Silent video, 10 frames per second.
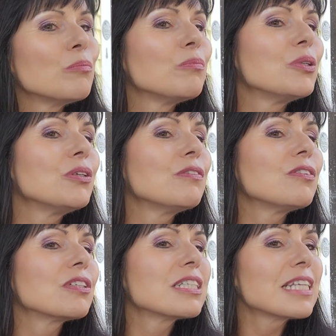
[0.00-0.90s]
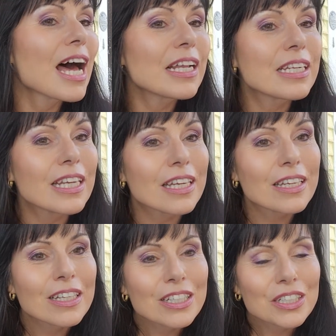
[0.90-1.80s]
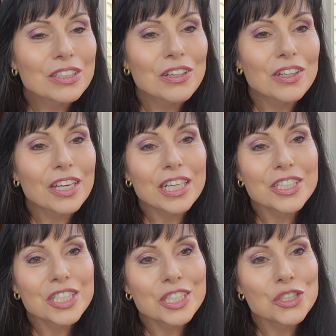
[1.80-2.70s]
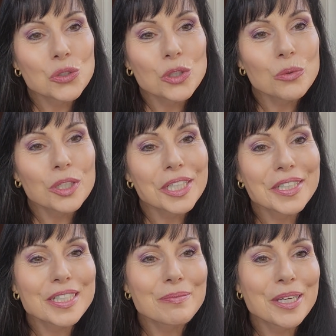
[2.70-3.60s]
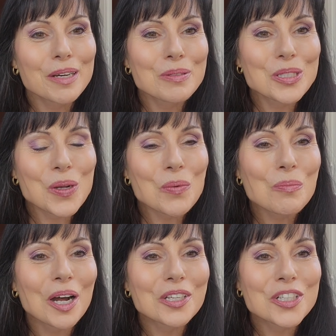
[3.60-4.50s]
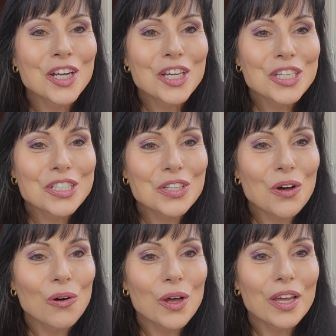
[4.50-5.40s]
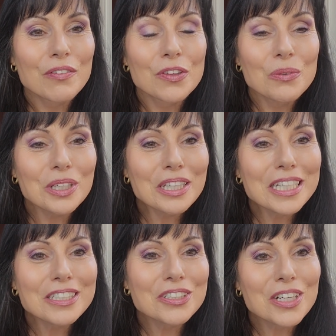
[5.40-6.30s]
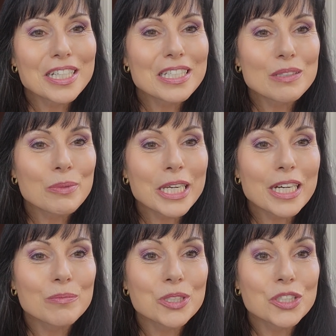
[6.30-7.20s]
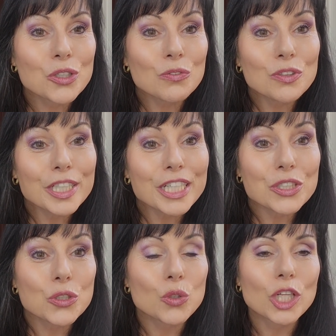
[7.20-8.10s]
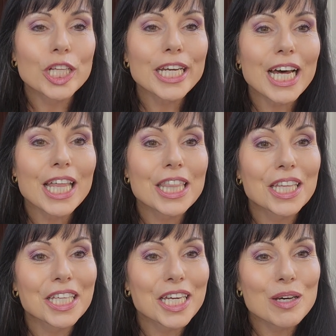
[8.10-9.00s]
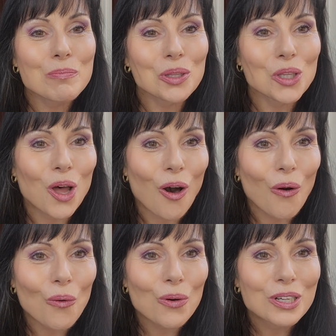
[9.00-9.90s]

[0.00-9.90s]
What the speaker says: beautiful satiny look. And I just enjoy wearing this makeup so much. So if you would like to try this makeup, just don't forget to click the link below,